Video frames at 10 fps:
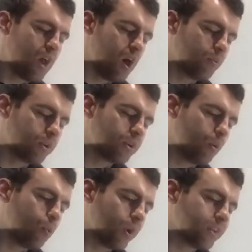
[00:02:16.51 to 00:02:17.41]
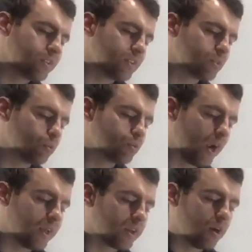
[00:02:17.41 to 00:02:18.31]
I want to know, when is this
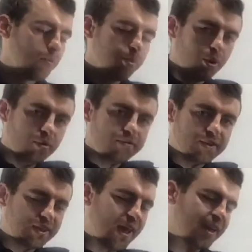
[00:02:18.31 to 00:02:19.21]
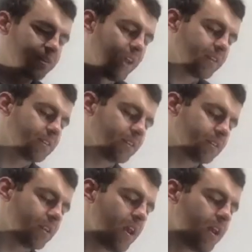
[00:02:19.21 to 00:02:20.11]
quadratic above the x-axis?